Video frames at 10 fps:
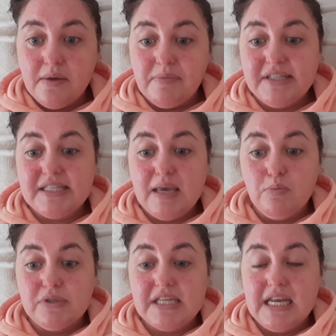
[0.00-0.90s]
my
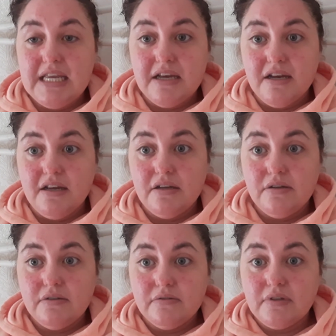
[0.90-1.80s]
skin was clear
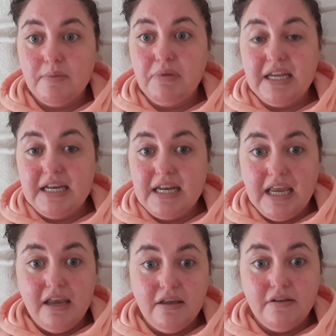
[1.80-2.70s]

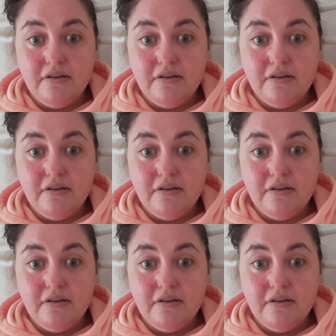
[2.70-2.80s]
completely